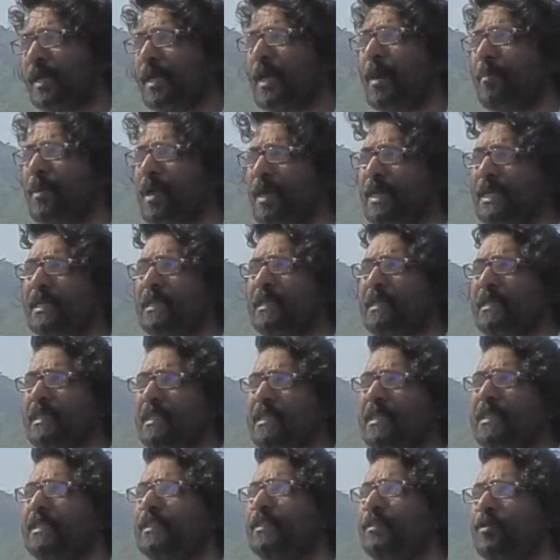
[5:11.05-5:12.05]
But am I
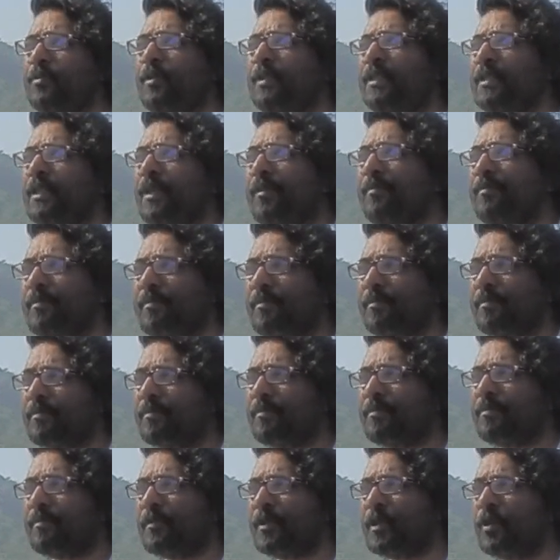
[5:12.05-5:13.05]
really doing them
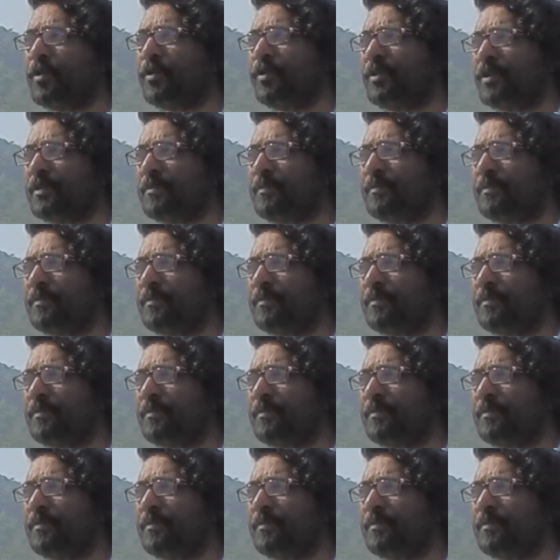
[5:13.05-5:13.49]
good?